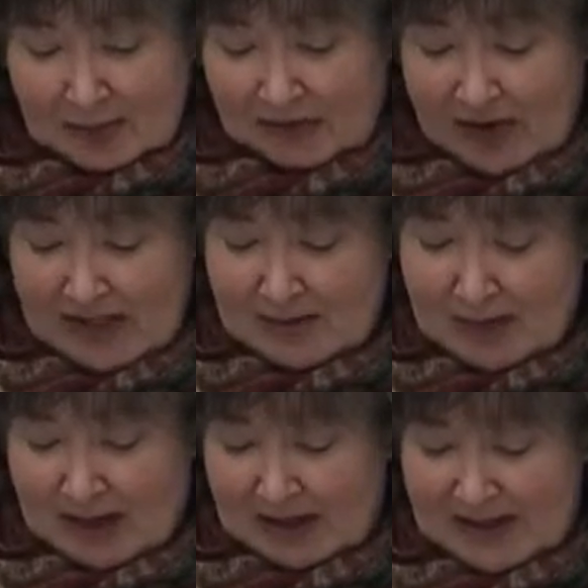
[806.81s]
provides
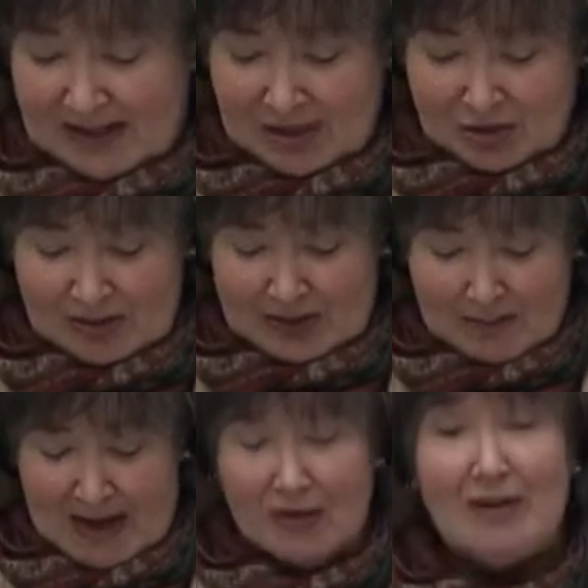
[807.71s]
my constituents
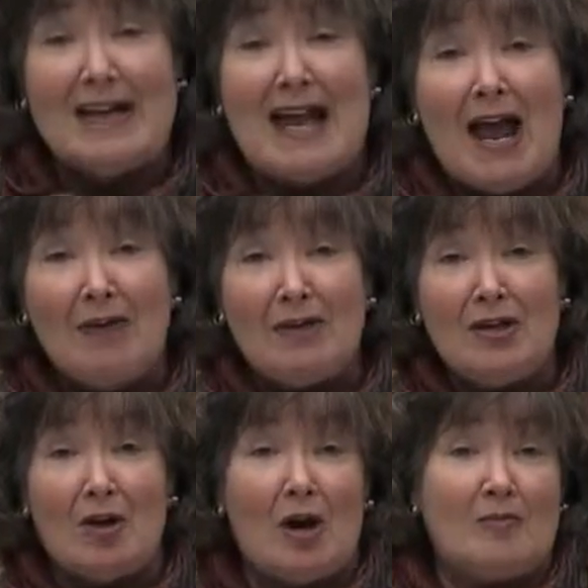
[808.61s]
better and
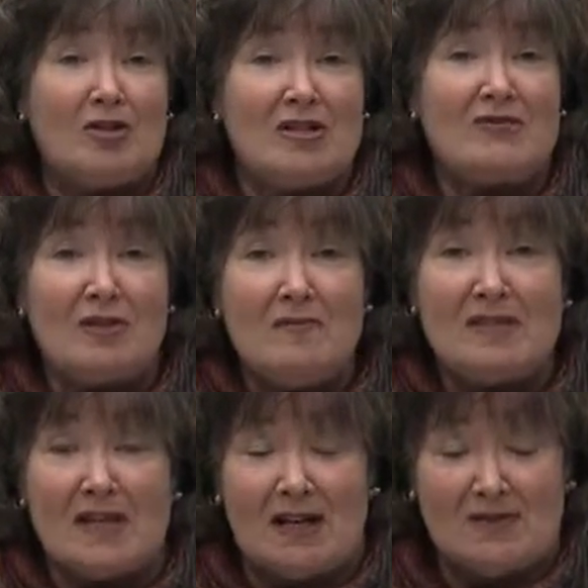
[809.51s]
healthier options for
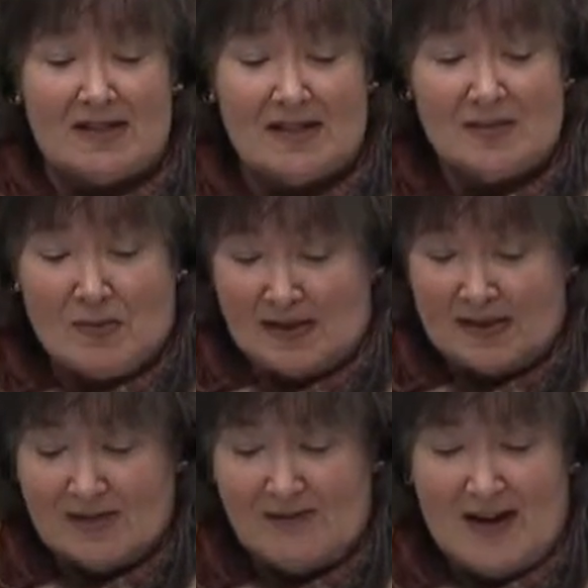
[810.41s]
themselves as well as
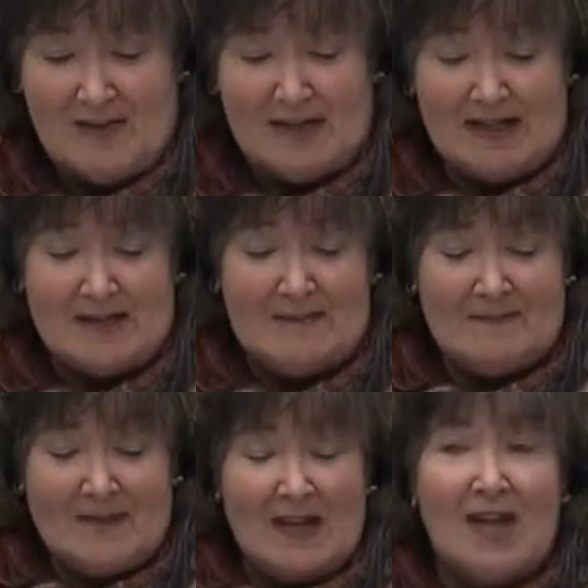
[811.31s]
their families.
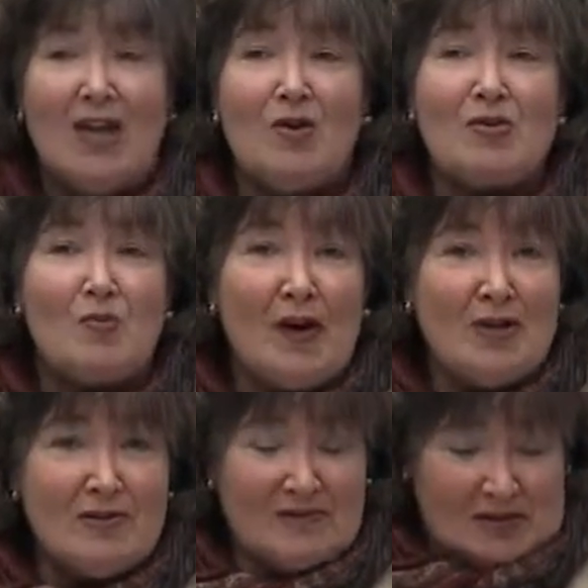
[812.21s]
It was
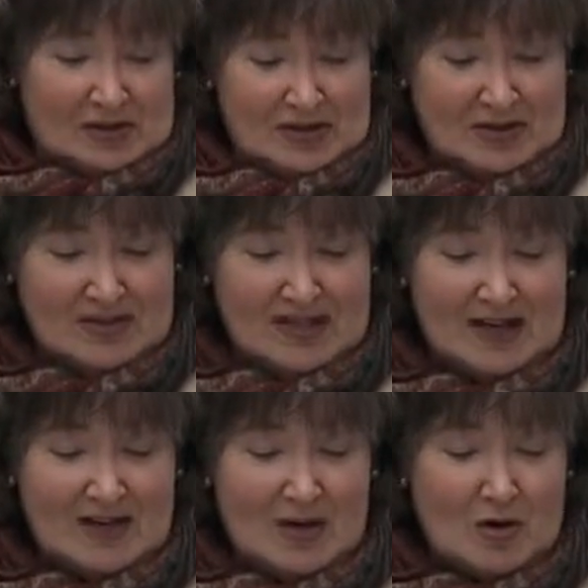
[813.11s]
wonderful to
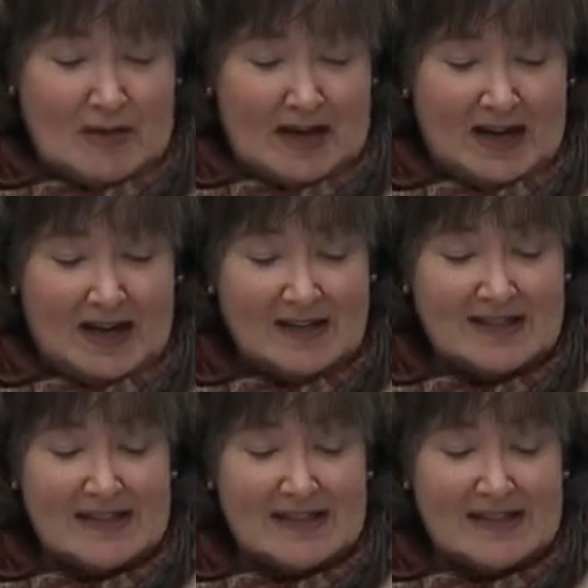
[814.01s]
attend the opening and to